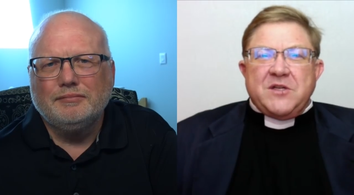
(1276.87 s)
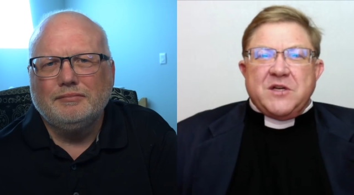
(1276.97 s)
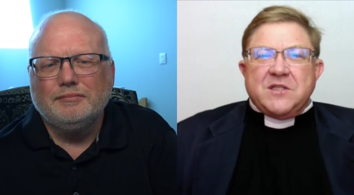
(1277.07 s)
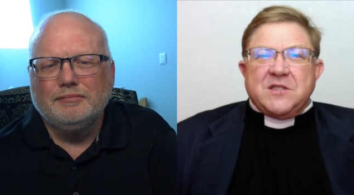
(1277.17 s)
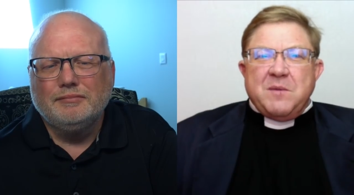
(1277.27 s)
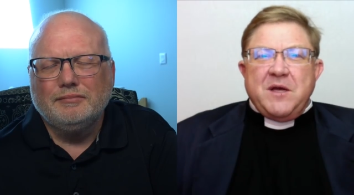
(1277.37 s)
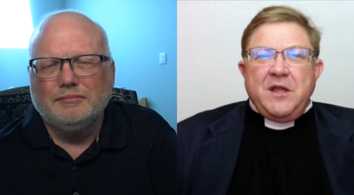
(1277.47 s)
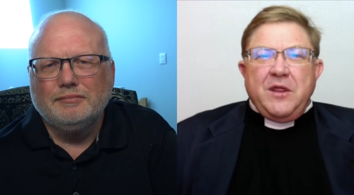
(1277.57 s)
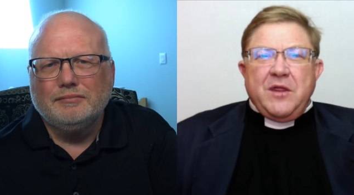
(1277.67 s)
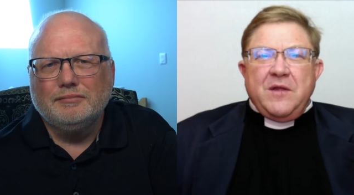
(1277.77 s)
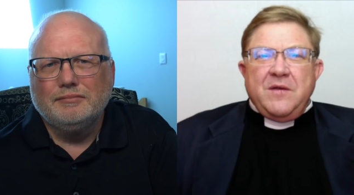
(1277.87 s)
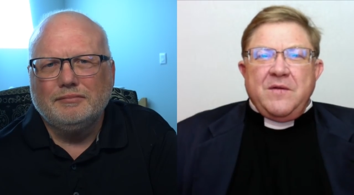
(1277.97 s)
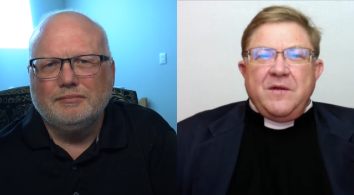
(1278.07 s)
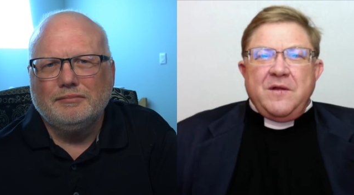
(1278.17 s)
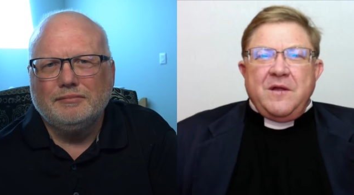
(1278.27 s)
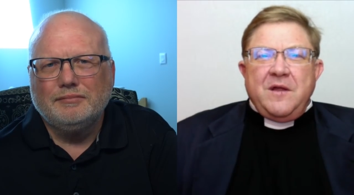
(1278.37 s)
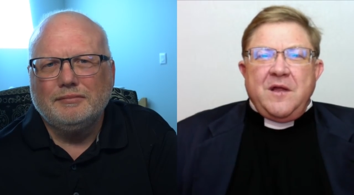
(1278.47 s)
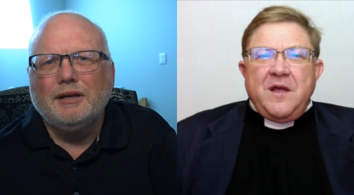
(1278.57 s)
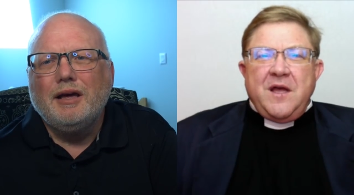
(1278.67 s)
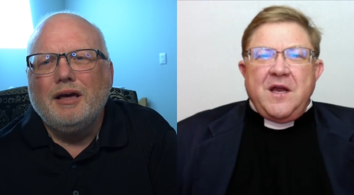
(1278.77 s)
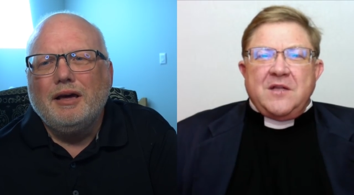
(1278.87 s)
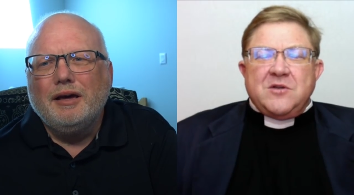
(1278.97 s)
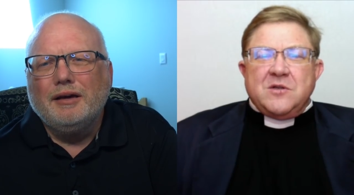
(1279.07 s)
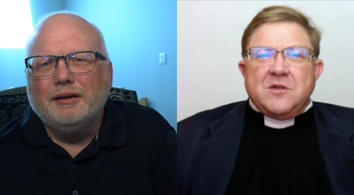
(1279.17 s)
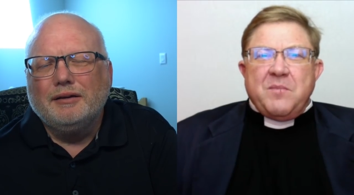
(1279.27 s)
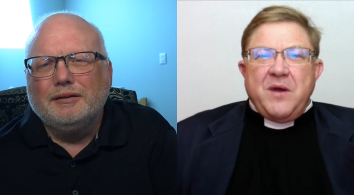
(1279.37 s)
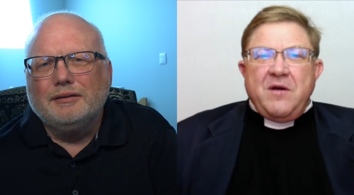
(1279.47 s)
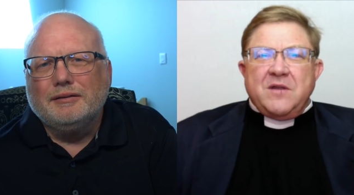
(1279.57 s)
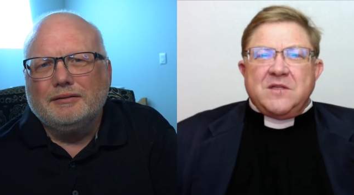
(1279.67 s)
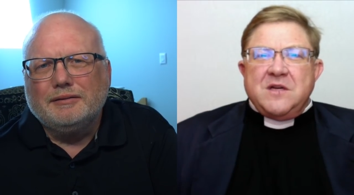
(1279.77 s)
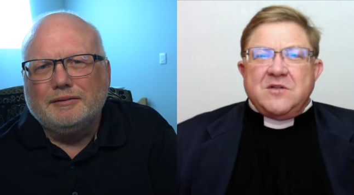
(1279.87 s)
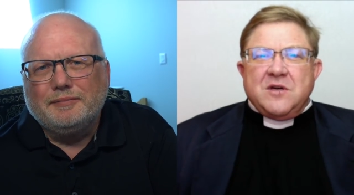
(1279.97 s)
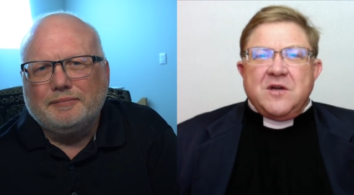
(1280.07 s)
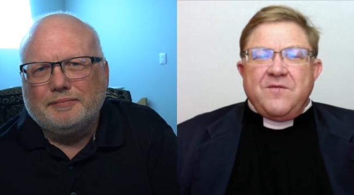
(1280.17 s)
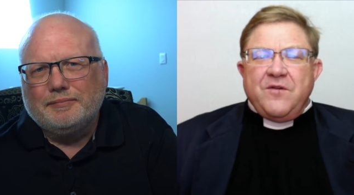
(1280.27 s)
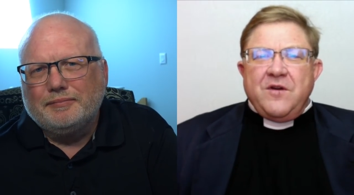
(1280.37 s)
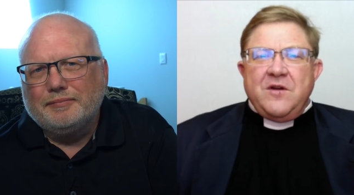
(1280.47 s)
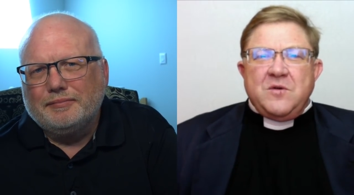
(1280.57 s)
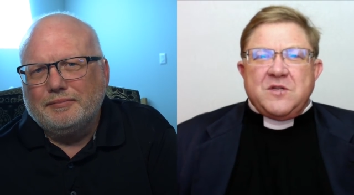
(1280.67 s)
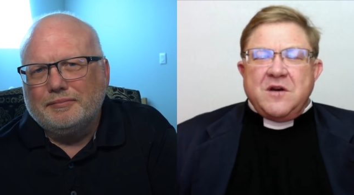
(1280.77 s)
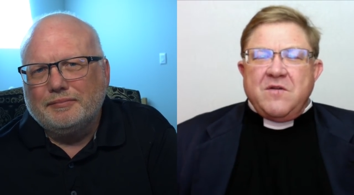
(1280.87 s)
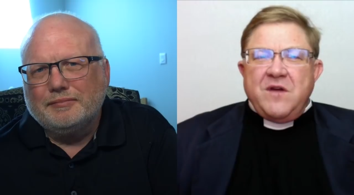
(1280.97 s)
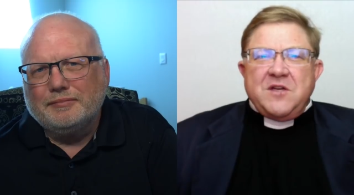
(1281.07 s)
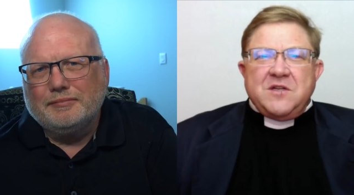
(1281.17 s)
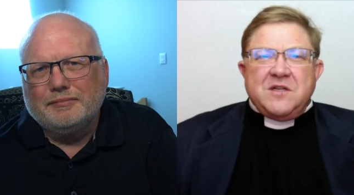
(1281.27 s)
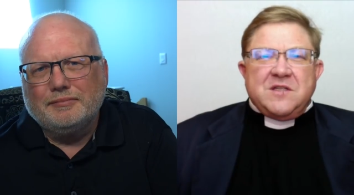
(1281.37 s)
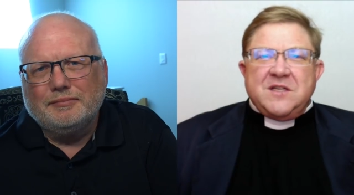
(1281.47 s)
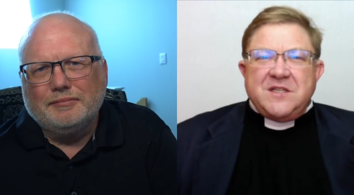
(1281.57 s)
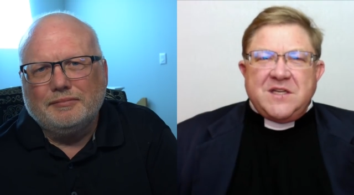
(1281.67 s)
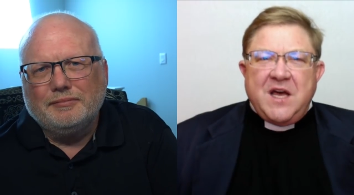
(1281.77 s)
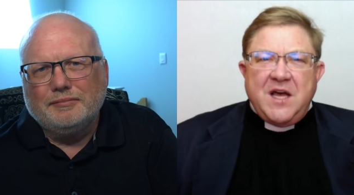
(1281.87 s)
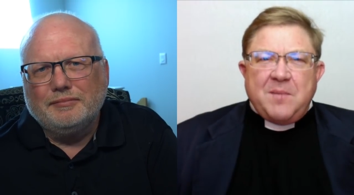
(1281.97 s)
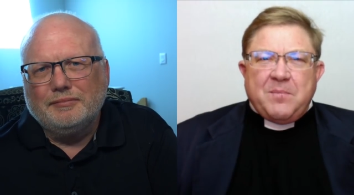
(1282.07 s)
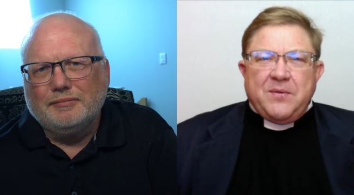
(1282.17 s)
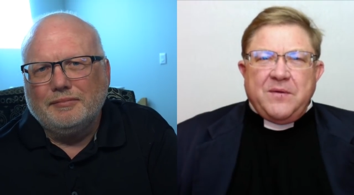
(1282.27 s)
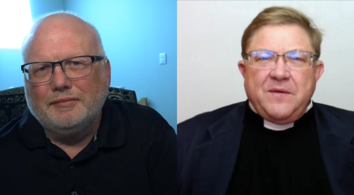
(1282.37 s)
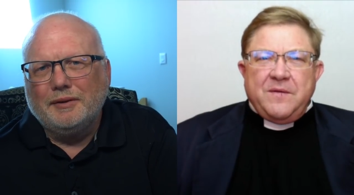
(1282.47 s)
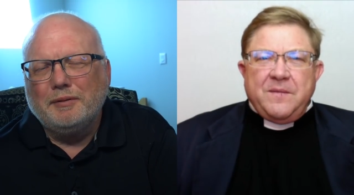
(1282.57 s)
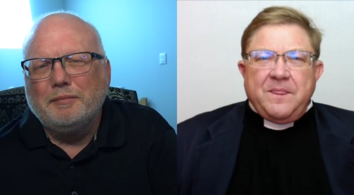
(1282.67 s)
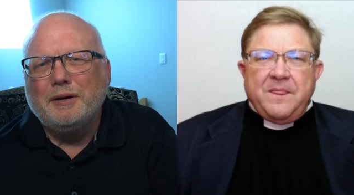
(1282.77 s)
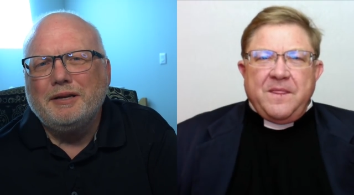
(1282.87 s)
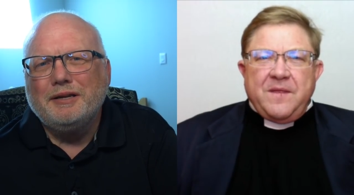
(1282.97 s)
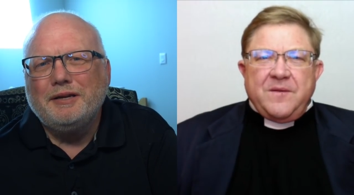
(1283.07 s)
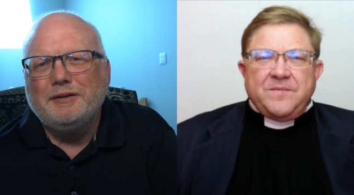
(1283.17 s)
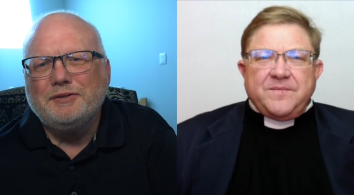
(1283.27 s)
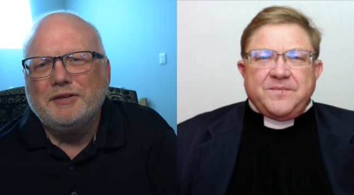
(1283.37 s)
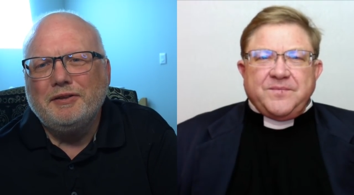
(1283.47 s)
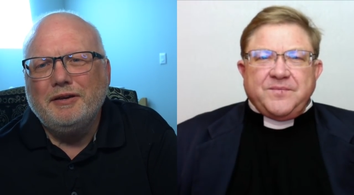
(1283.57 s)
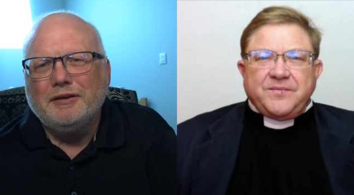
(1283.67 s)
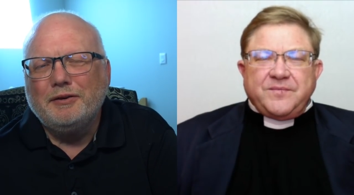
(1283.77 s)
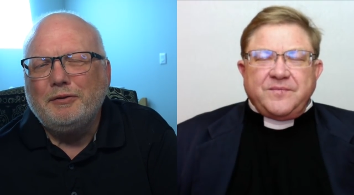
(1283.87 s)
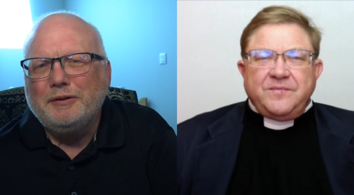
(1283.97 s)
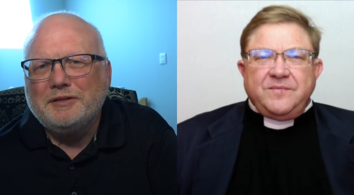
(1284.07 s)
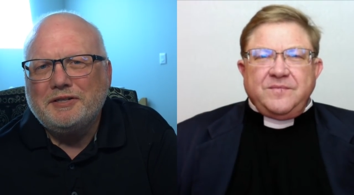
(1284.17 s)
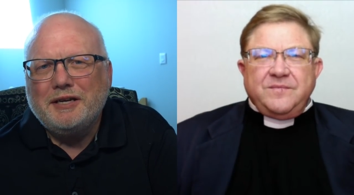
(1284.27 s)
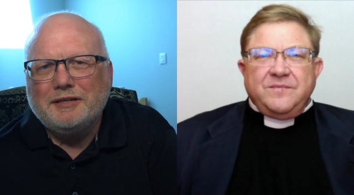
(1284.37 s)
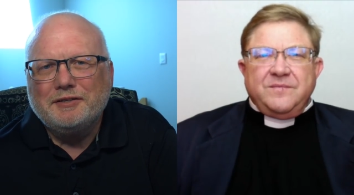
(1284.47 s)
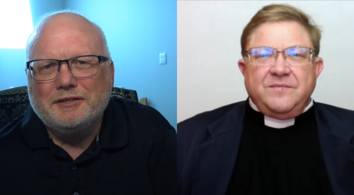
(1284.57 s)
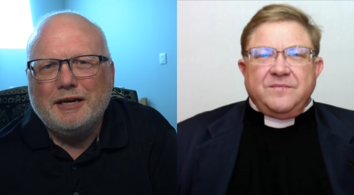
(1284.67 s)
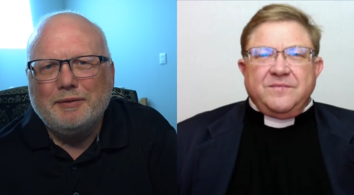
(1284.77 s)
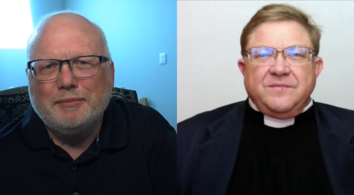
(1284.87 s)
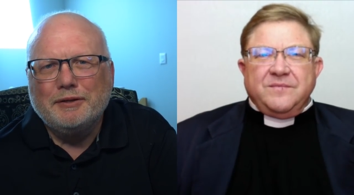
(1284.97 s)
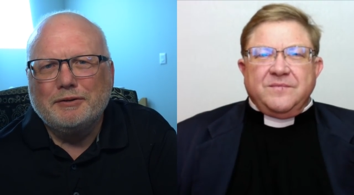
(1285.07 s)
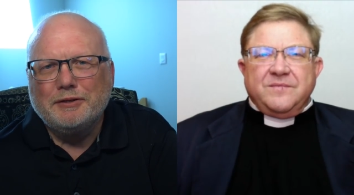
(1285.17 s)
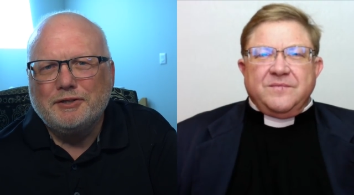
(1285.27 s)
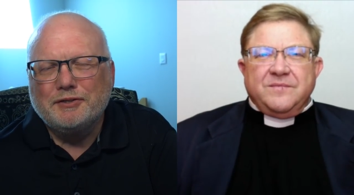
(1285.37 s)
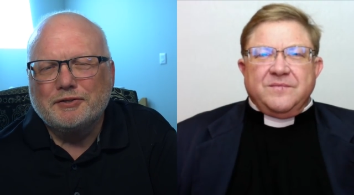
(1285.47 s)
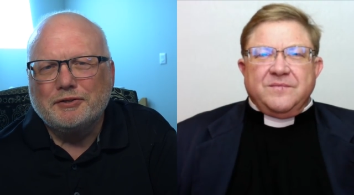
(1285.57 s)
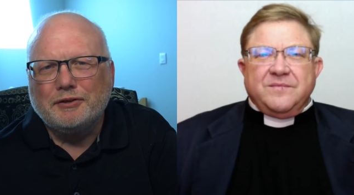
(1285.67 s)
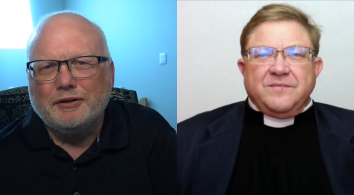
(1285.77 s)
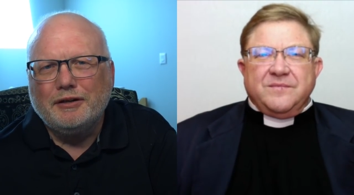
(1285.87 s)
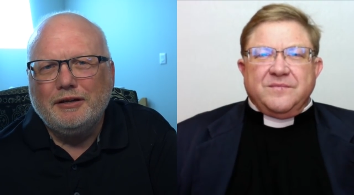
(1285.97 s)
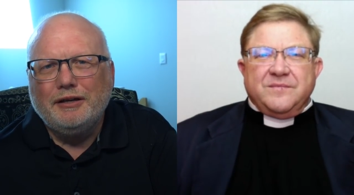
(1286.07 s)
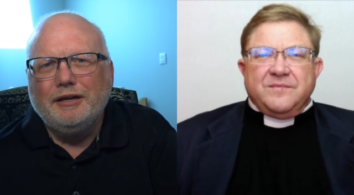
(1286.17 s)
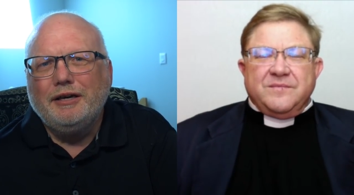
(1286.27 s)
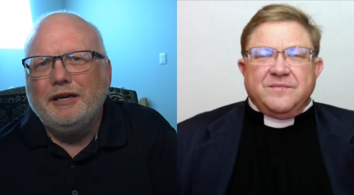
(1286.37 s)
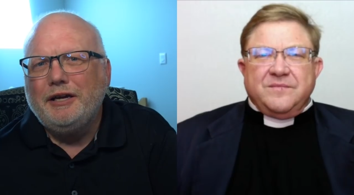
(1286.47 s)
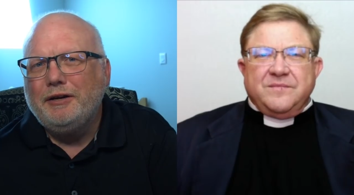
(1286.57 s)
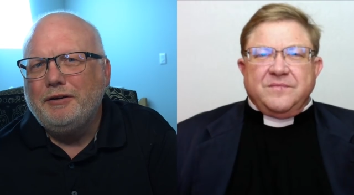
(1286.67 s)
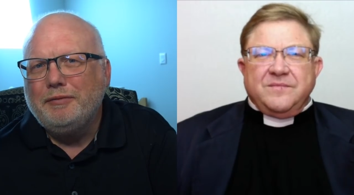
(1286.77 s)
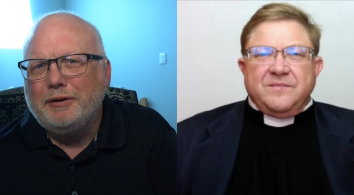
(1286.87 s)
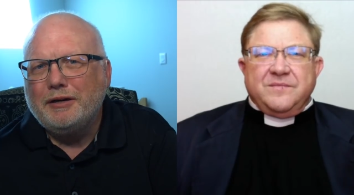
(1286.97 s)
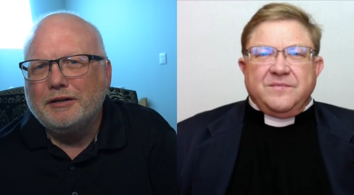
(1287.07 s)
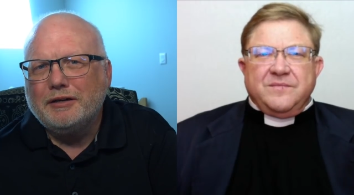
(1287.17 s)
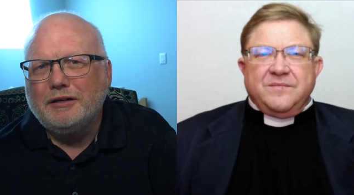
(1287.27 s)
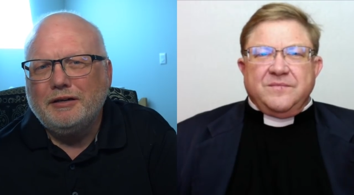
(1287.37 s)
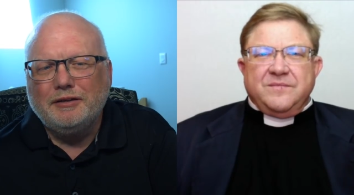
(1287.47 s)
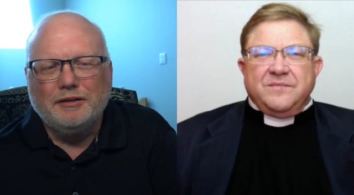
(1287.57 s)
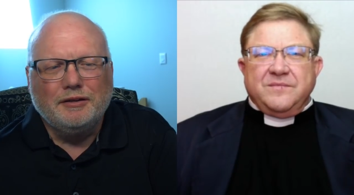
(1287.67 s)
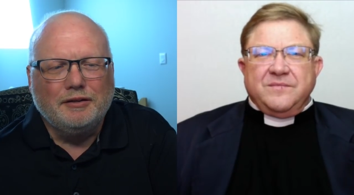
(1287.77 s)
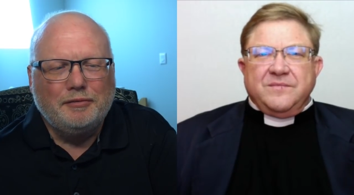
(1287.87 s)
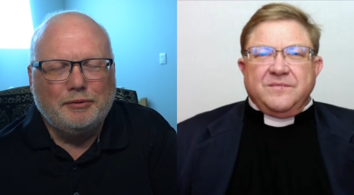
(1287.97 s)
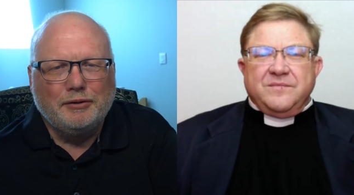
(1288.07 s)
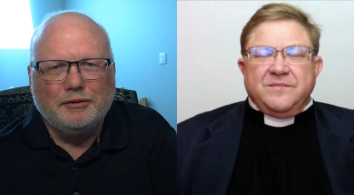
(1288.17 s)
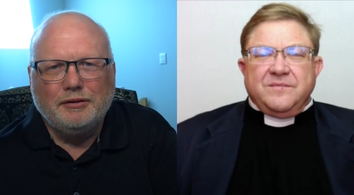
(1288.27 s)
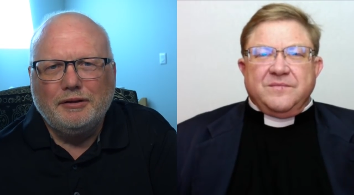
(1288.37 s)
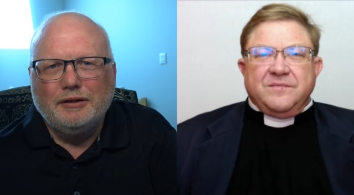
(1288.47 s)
Speaker 1: John Smythe. And it took the parents and it took a new generation to say, stop.
Speaker 2: But here's the thing they're only saying stop in the Christian school here in America in the liberal